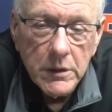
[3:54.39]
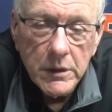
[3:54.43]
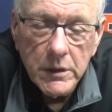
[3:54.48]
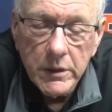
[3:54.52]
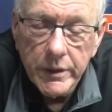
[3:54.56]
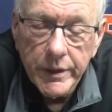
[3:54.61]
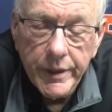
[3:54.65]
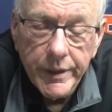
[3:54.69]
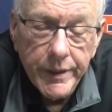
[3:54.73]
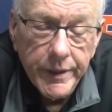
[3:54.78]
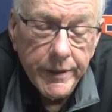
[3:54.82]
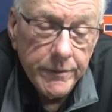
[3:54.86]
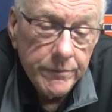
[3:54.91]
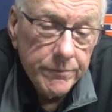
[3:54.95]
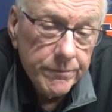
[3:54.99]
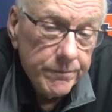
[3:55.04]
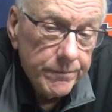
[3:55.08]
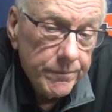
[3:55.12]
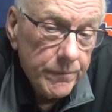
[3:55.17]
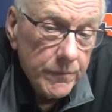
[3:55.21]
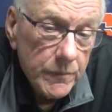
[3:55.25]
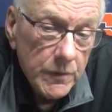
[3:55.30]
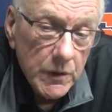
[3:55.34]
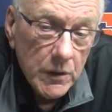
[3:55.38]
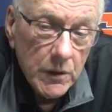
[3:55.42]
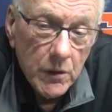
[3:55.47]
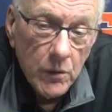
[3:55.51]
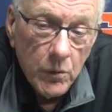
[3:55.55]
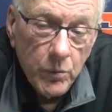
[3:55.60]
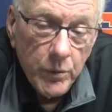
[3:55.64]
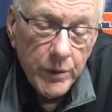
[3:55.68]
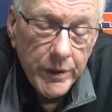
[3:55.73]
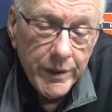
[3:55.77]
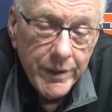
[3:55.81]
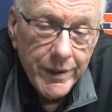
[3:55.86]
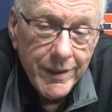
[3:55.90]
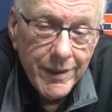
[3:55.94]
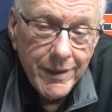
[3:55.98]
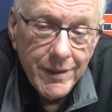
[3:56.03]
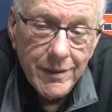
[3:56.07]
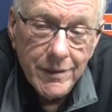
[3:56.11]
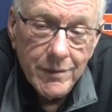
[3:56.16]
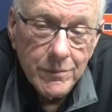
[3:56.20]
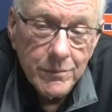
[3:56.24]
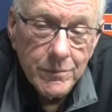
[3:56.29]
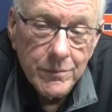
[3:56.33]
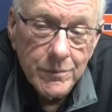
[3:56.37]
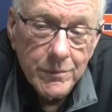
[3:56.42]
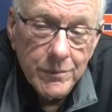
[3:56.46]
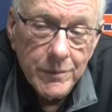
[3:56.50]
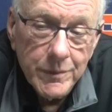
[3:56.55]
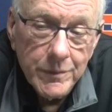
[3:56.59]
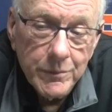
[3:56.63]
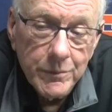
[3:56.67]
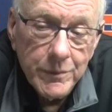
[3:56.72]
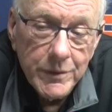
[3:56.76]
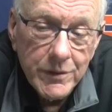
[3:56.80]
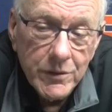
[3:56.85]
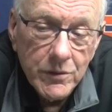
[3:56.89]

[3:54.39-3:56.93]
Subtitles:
Again, you know, we